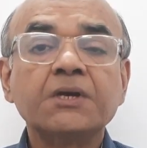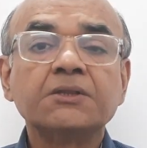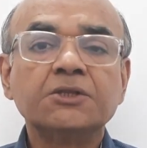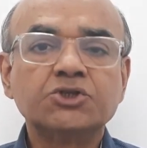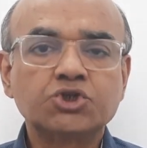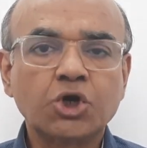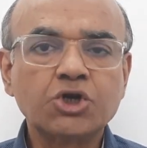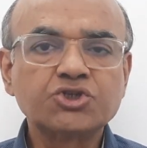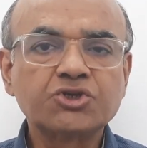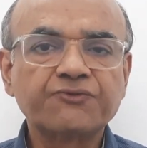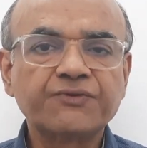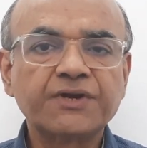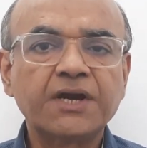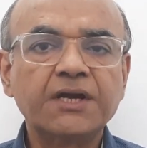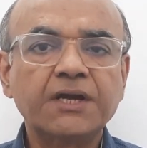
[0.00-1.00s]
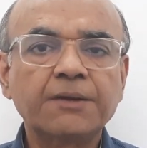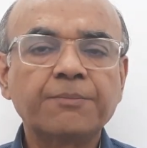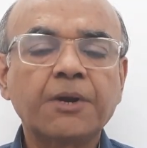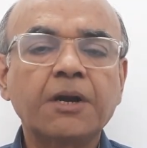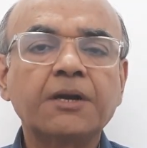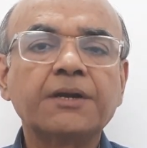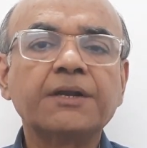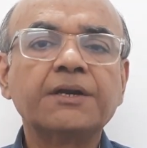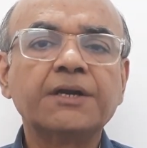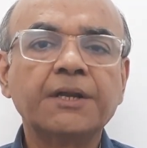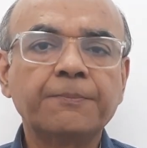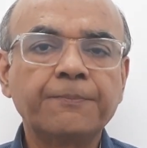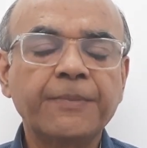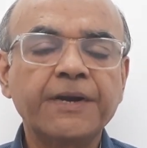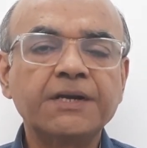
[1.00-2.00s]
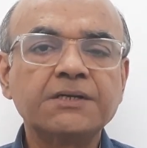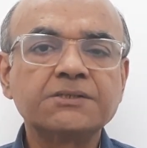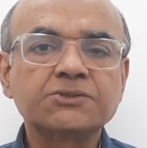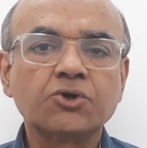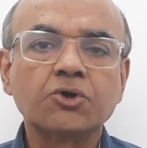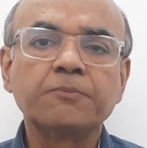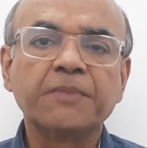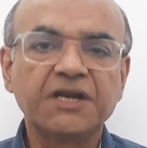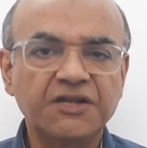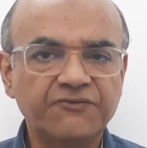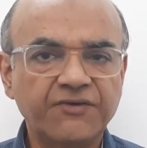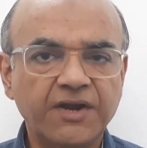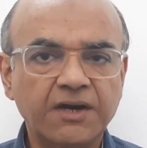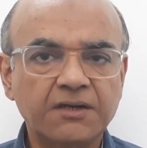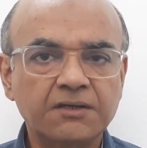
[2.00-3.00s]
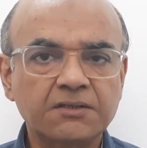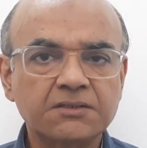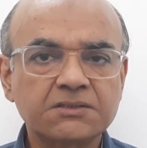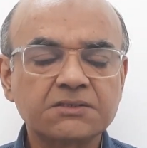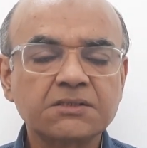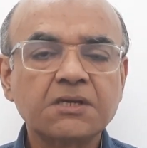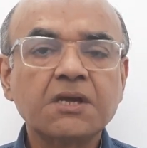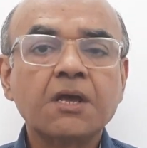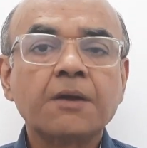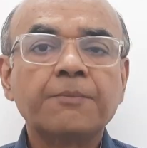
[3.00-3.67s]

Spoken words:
the choice of an antibiotic depends on many factors,